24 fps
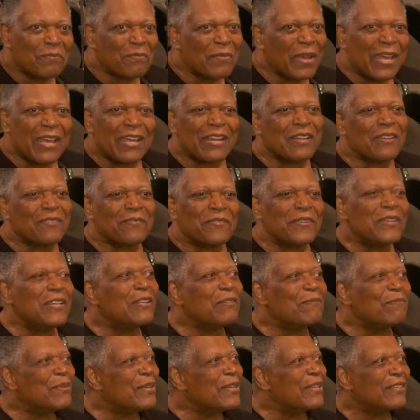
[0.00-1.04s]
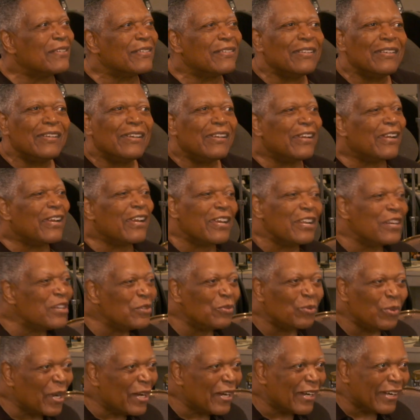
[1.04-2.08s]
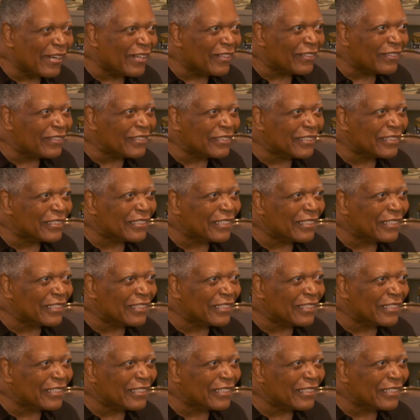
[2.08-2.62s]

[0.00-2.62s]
Man, if he had been anywhere else,